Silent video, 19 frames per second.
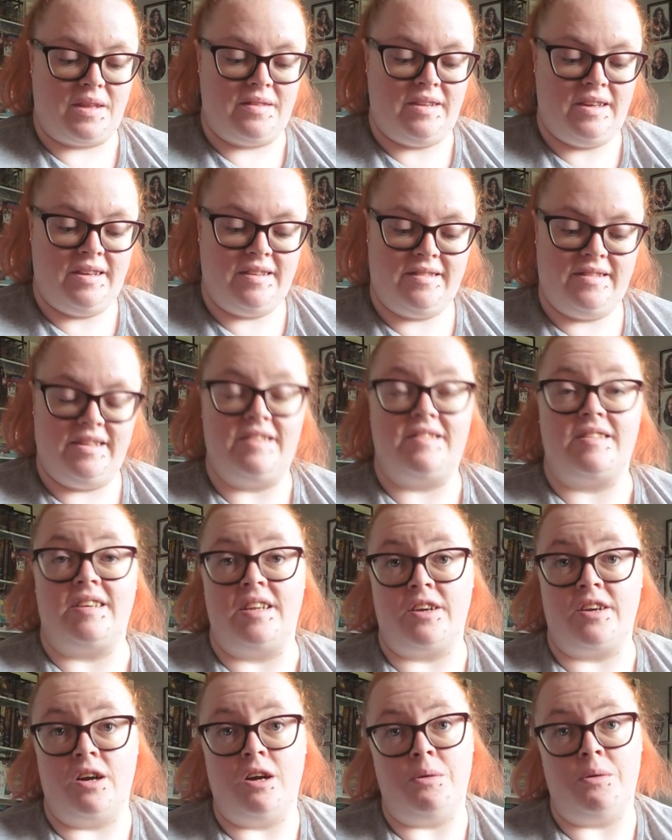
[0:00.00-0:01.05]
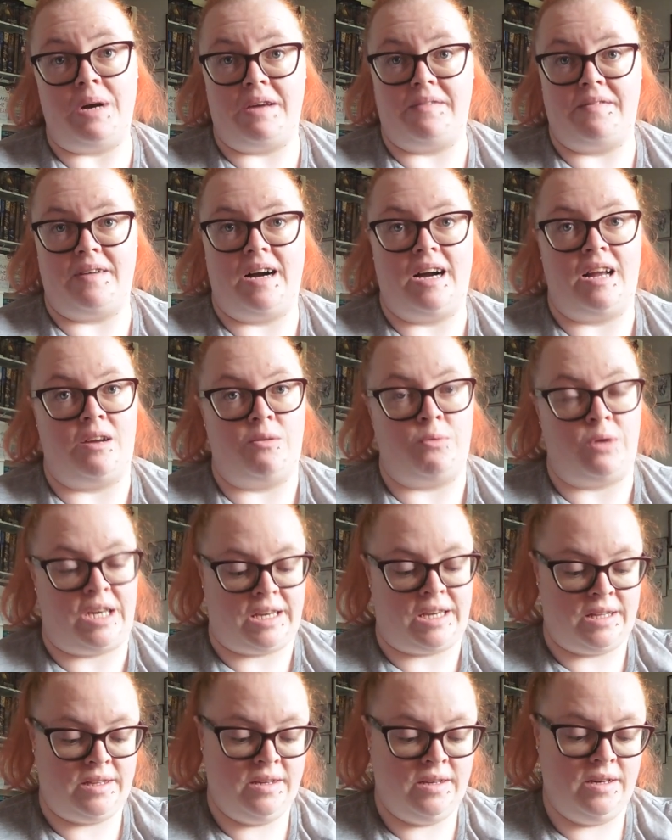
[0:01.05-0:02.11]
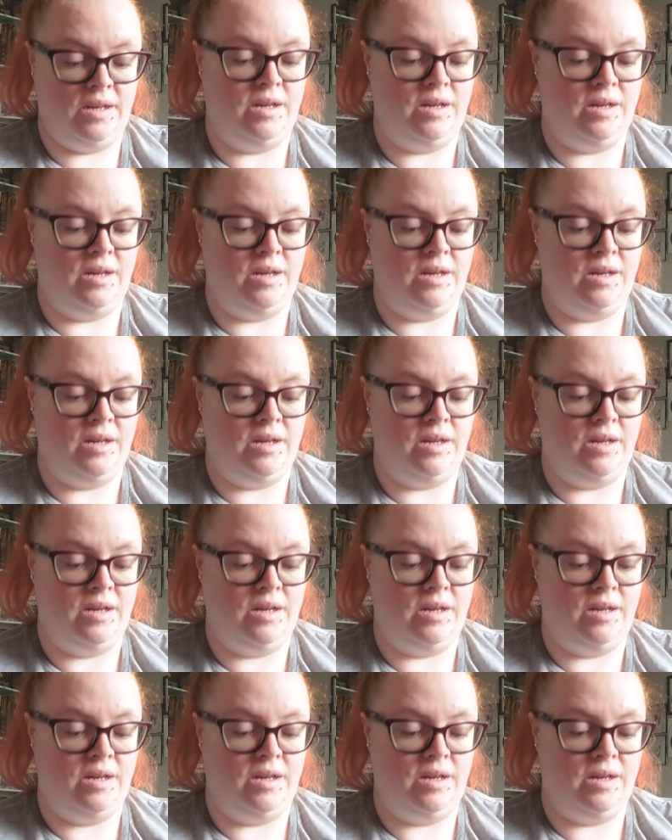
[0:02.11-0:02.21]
This is going to go away for Halloween